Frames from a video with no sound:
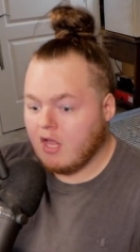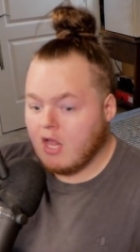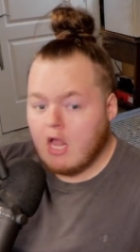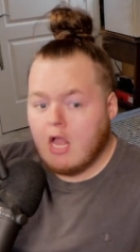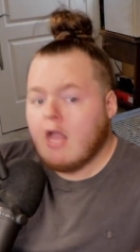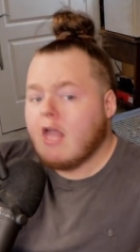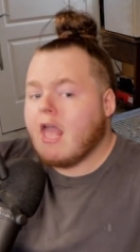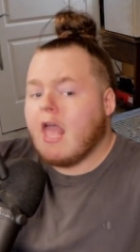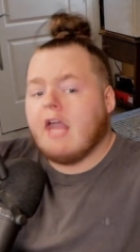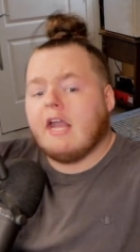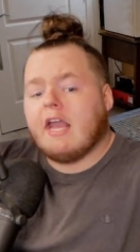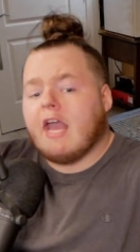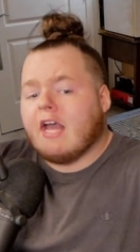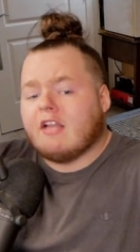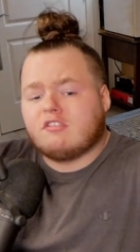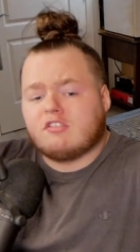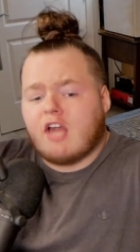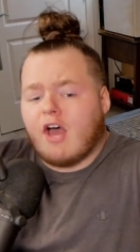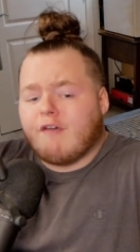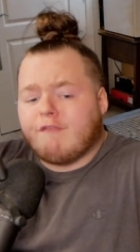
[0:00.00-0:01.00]

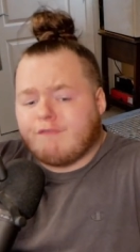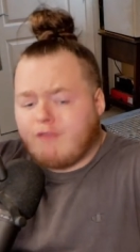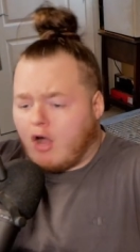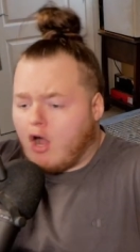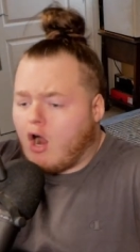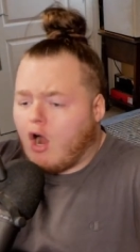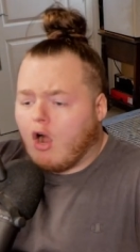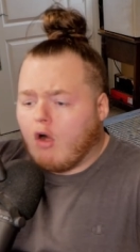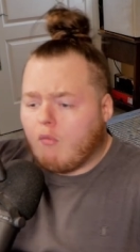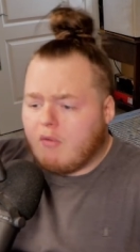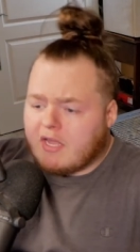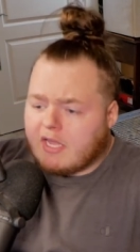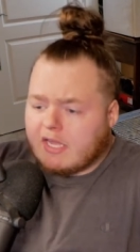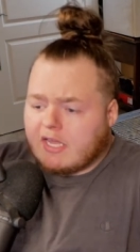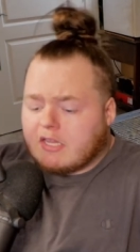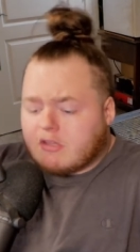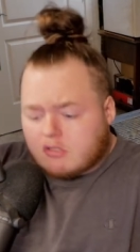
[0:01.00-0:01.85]
Egghead's not far. We can